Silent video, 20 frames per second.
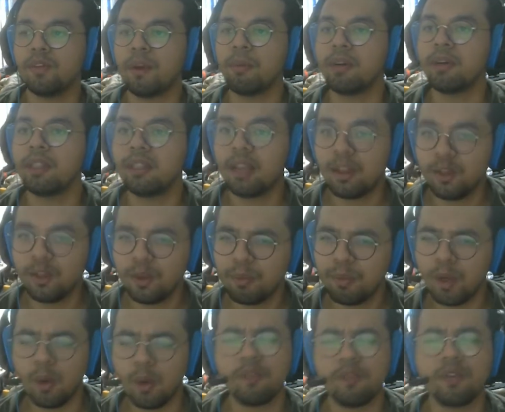I'm going to tell you
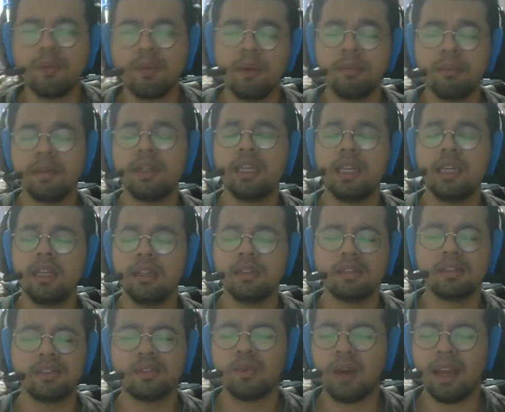Beowulf from memory.
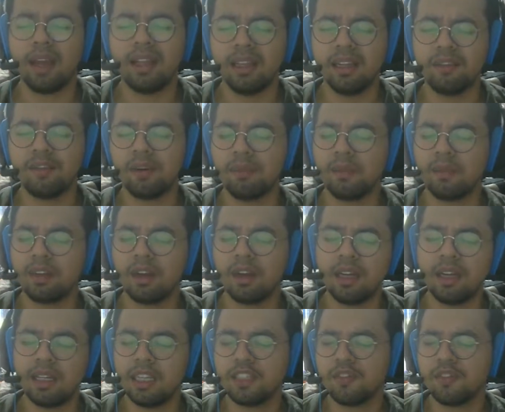This is what I learned from in
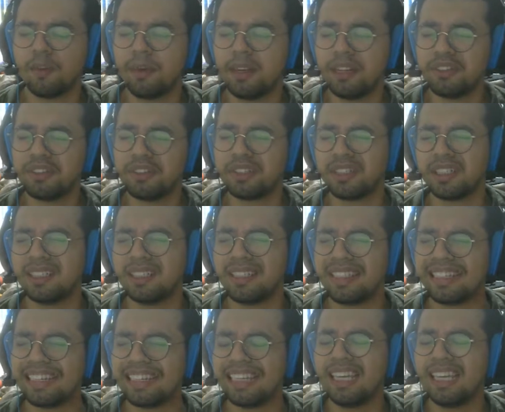college, from my literature in
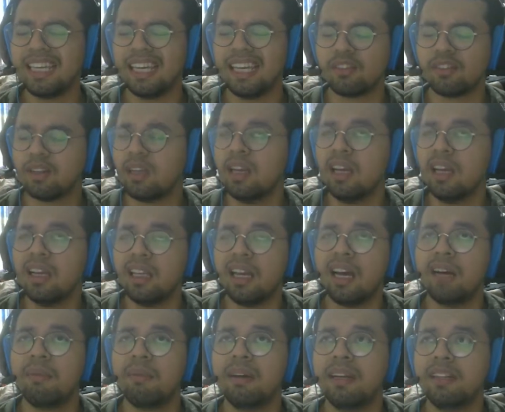degree. My
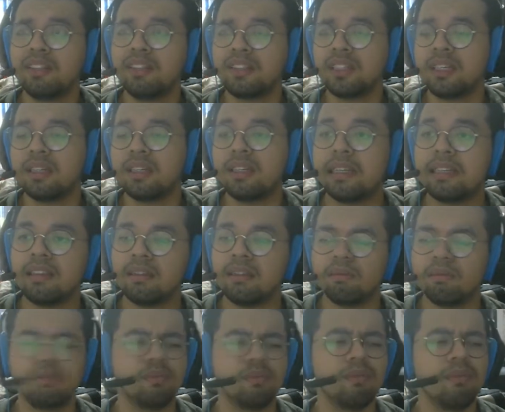degree in
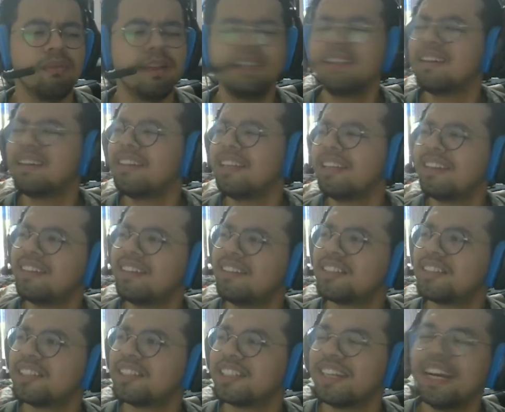
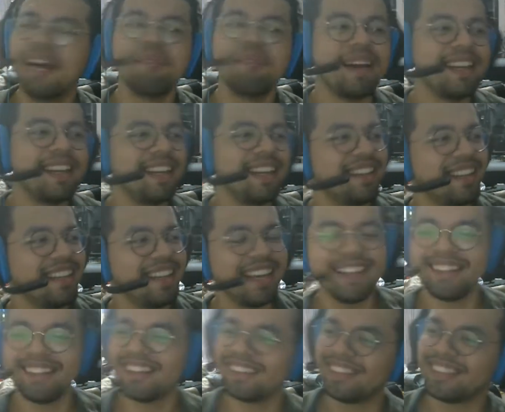literature. My degree
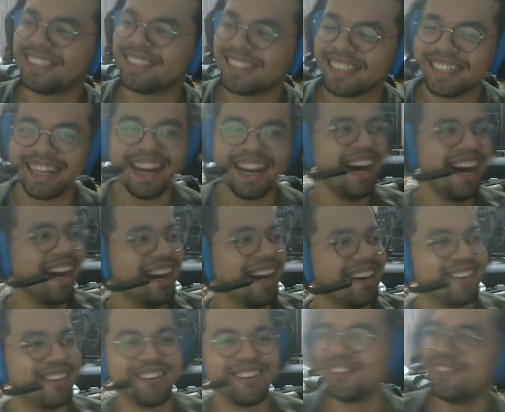in literature.
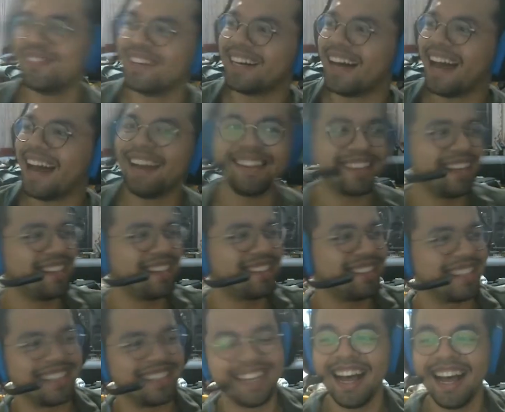Oh, Umar,
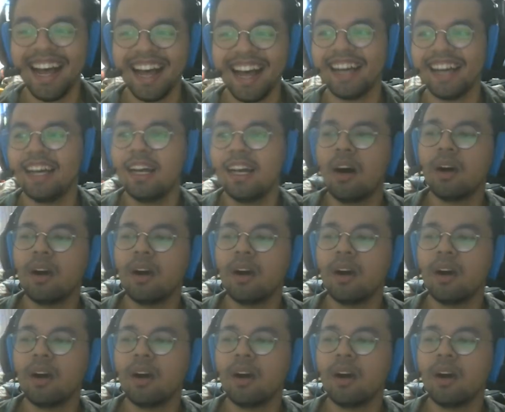educated. Ha!